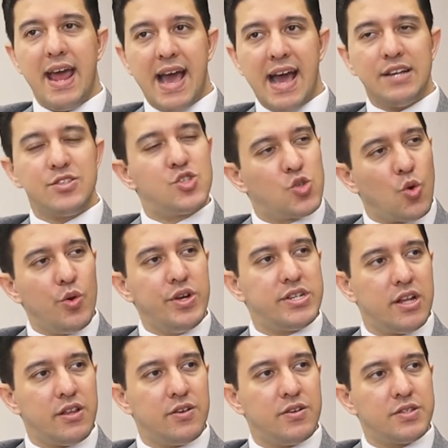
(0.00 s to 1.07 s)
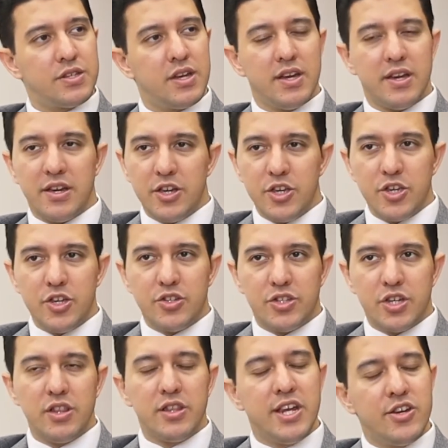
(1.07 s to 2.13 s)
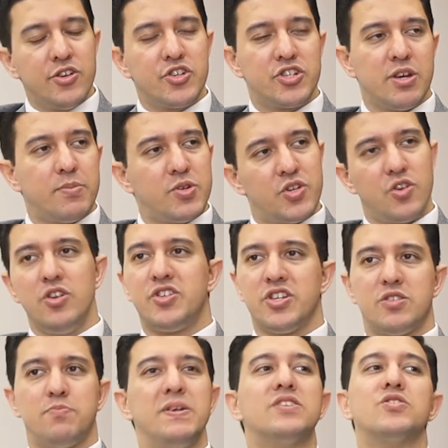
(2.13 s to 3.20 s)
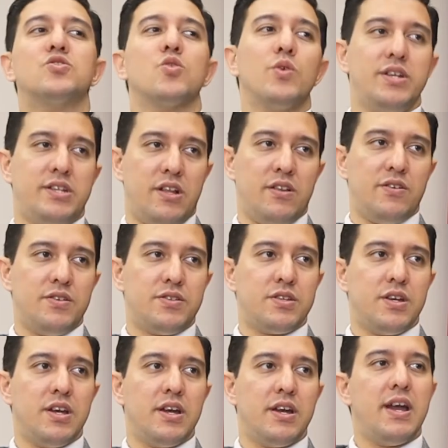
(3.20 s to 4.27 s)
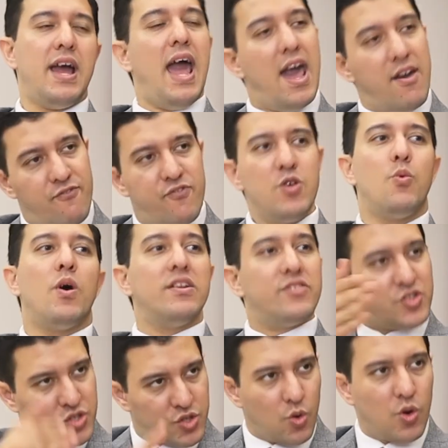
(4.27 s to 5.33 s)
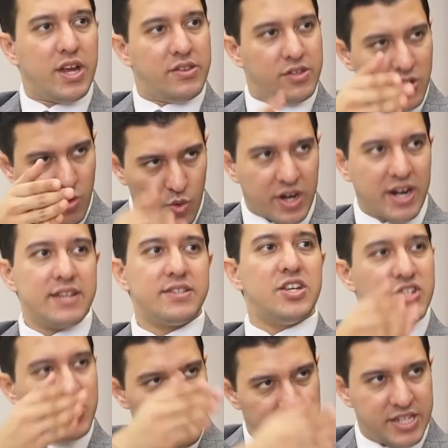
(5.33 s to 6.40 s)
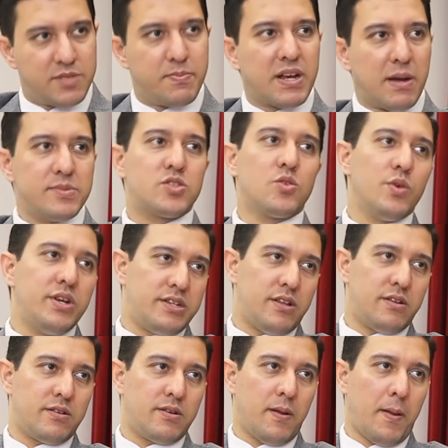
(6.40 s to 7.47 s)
And as storytellers, the leadership shouldn't just be the storytellers. Everyone in the organization needs to become a storyteller.